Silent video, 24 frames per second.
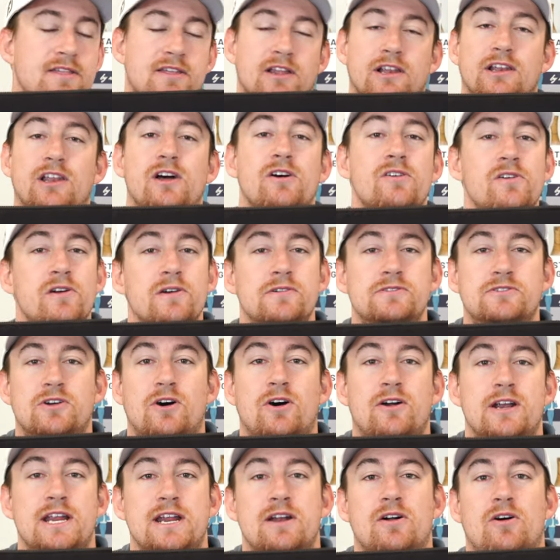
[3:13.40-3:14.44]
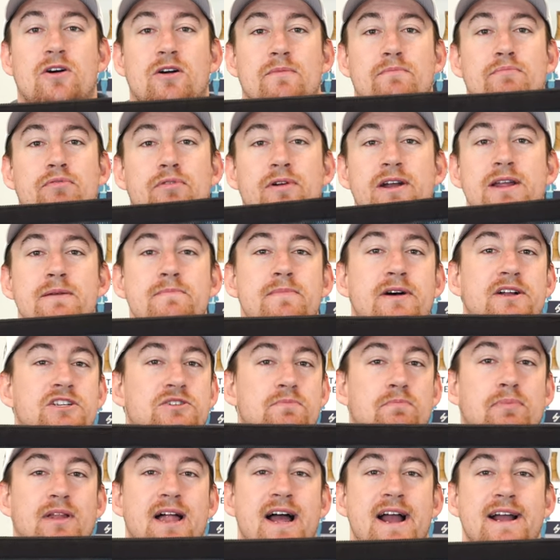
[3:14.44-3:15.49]
the logos on it are pretty
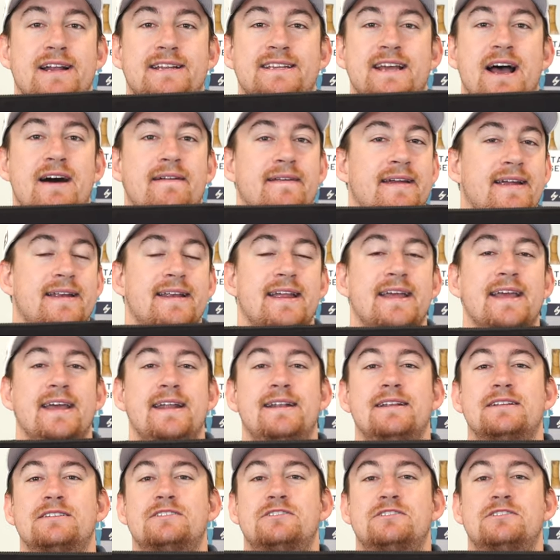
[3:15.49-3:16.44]
much blacked out and hidden,